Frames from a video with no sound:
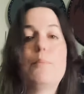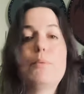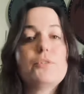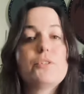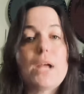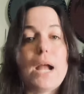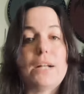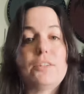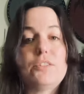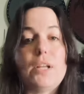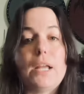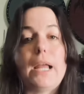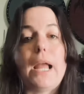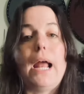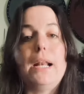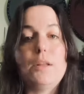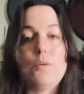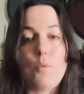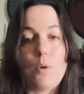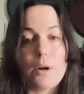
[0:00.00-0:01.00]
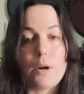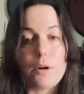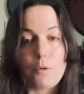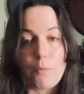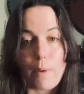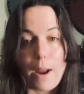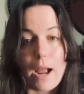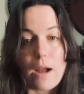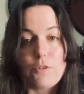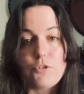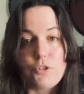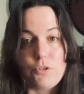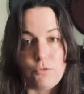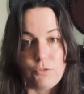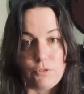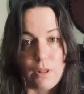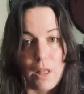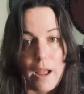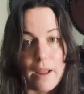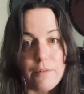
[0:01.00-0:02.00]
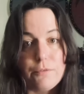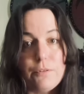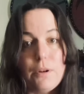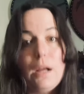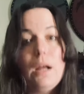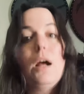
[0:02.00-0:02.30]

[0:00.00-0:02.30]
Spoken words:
protecting anyone around you's life.